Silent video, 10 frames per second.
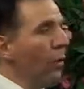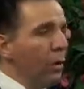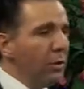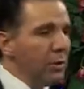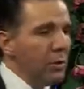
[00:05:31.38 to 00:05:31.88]
Of
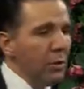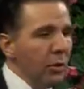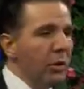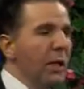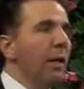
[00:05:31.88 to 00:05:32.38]
course,
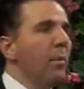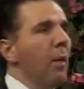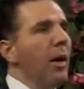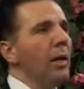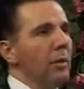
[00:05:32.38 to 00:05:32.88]
the
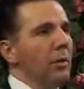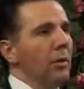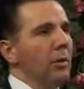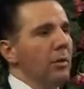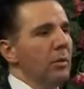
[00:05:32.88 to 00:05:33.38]
DNA
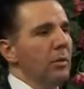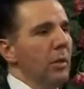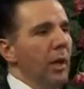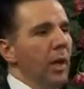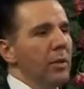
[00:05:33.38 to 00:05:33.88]
molecule
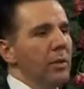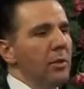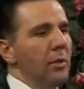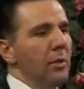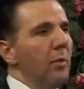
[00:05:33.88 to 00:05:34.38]

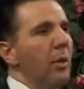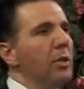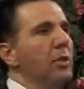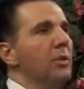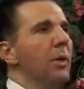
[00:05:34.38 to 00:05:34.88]
has
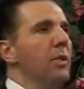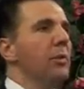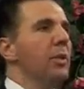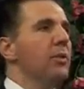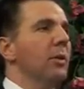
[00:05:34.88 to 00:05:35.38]
much
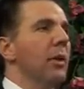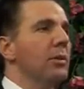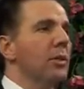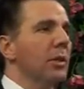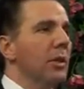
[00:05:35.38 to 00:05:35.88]

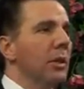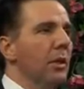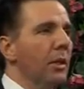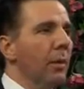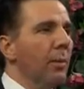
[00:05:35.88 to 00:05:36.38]
larger
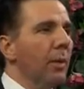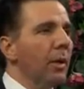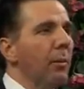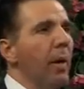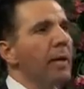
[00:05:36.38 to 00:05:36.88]

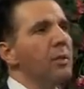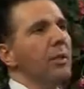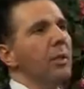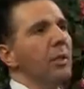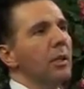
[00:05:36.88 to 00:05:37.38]

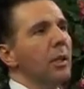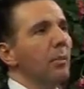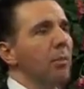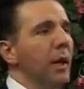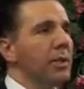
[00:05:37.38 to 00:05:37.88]
capacity and
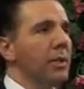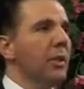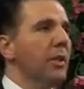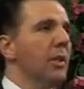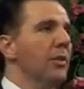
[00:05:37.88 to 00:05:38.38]

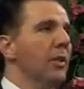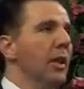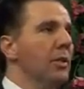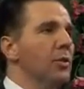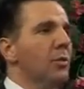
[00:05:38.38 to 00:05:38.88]
complexity than the
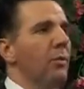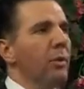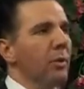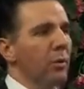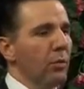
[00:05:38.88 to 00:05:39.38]
largest
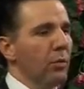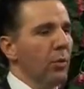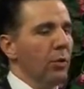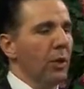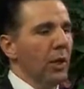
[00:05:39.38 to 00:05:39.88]
computer of the
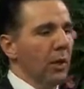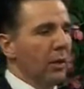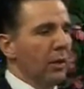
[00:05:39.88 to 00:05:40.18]
world.